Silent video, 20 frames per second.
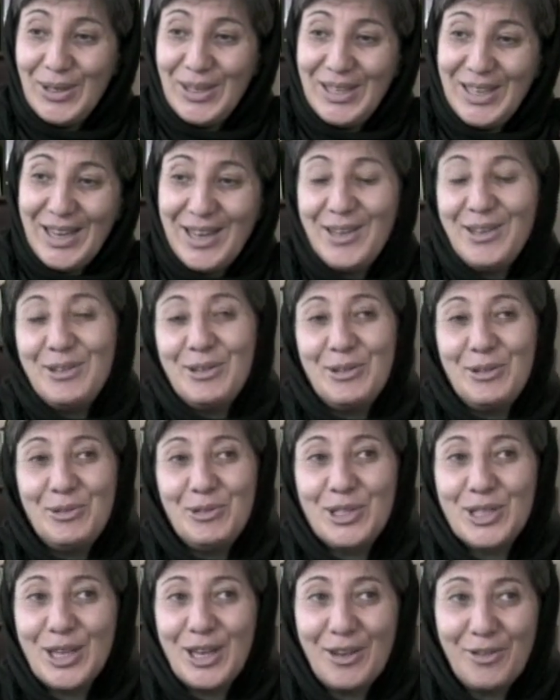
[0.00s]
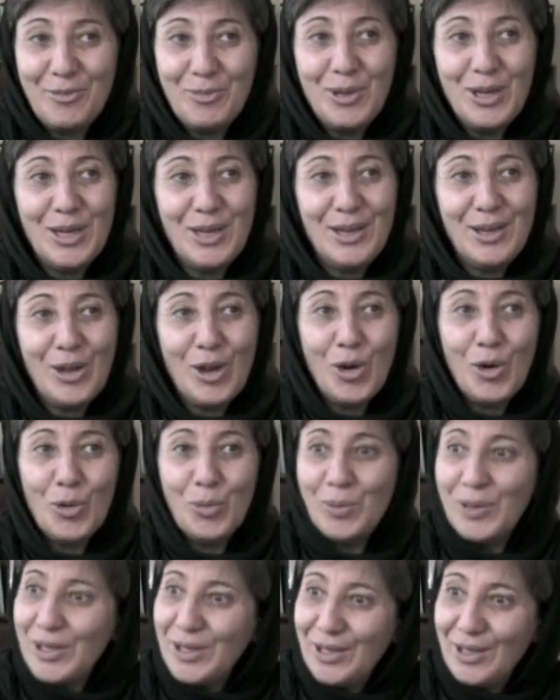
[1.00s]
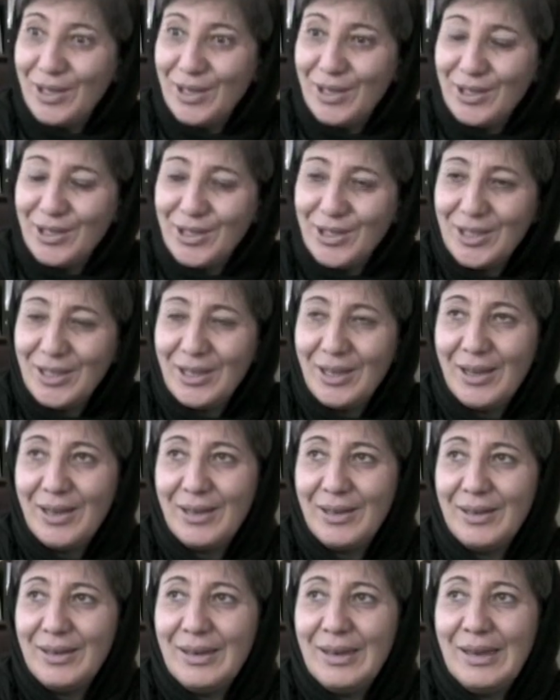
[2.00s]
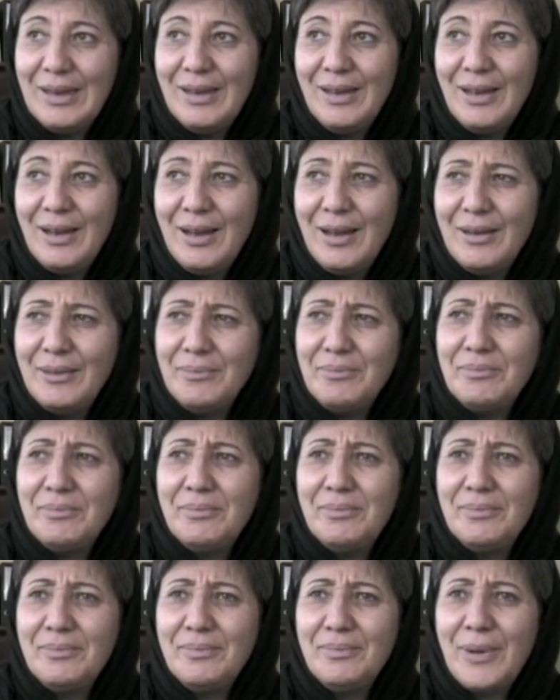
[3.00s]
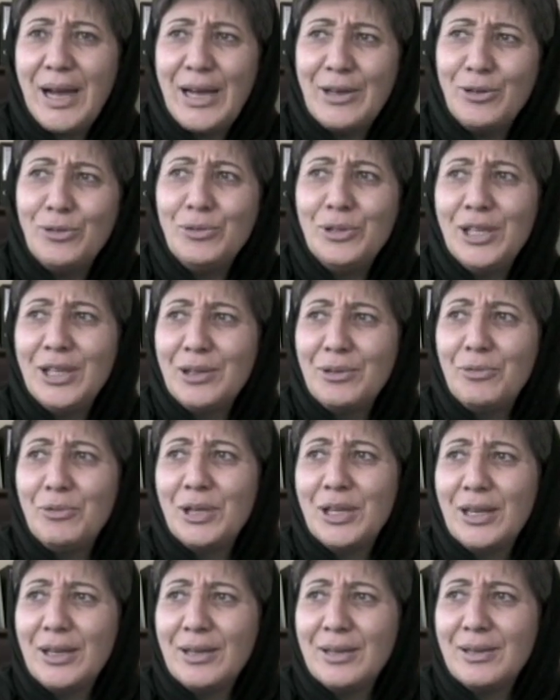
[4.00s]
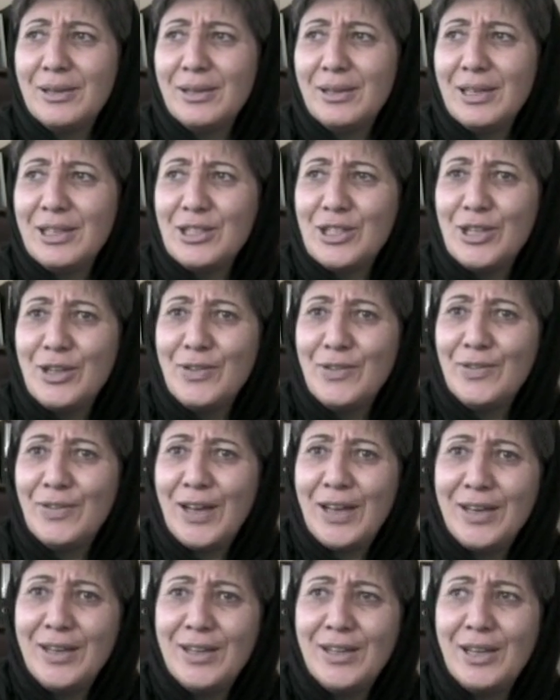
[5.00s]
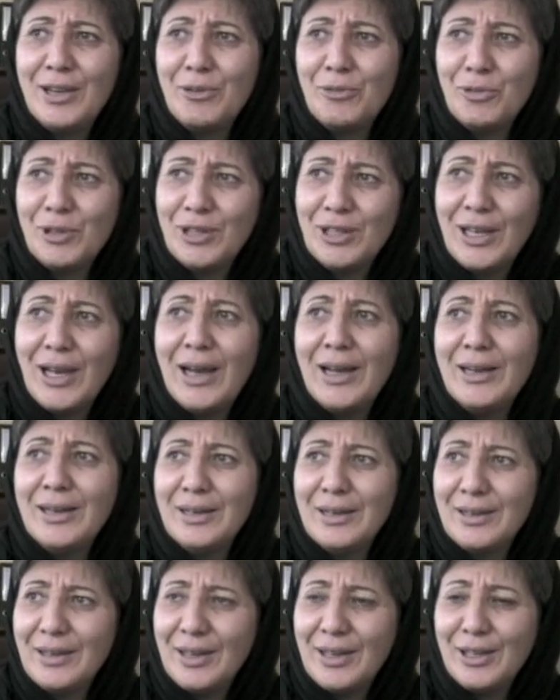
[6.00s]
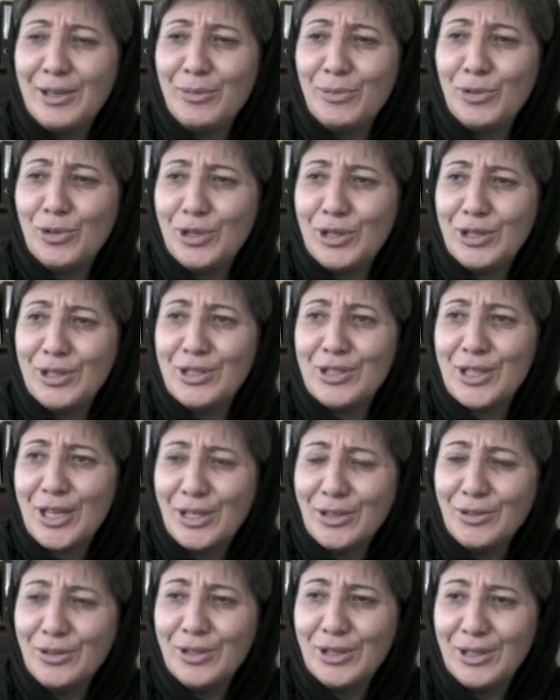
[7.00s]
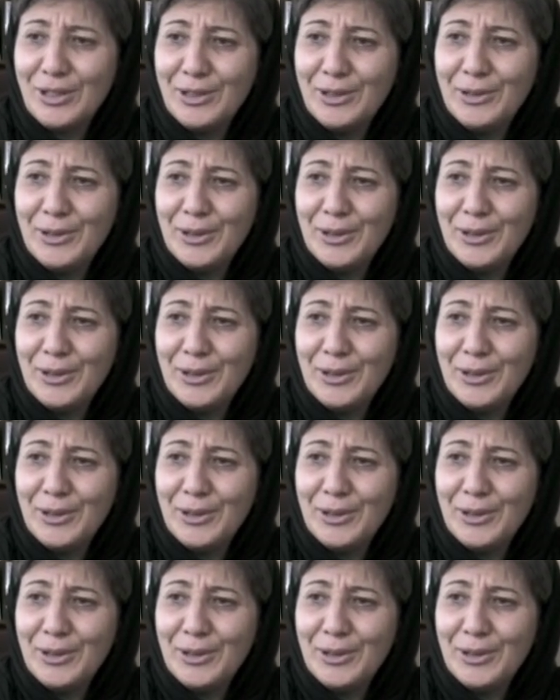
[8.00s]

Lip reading: Yeah, which gave me hope and energy. And I don't think we can achieve anything with gun anymore in this country.